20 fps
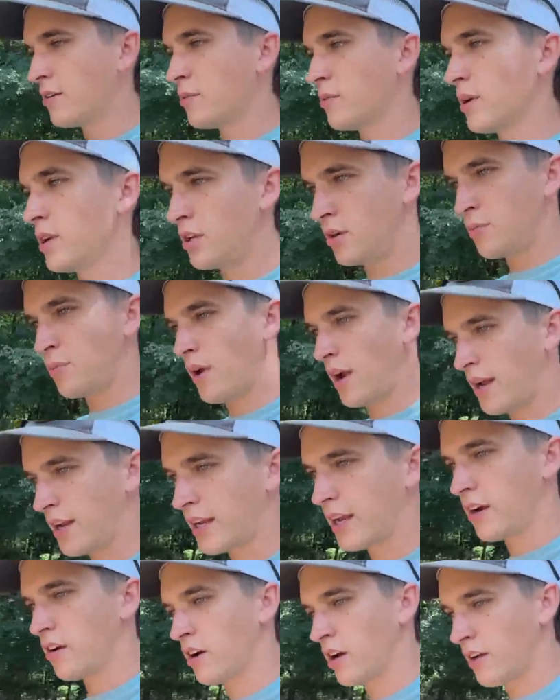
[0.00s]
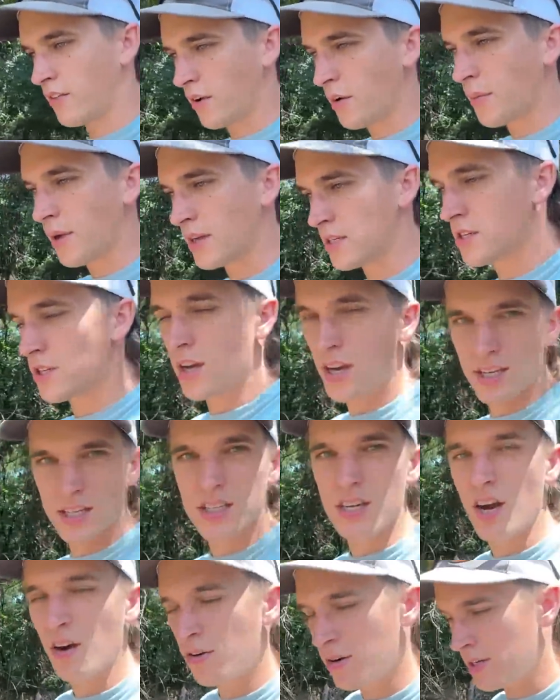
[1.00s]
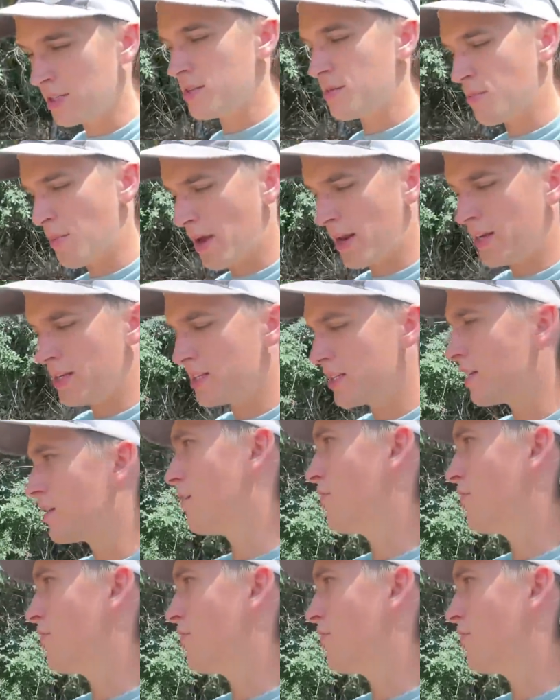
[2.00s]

We do plan to get rid of him. As you guys know, he's a menace to the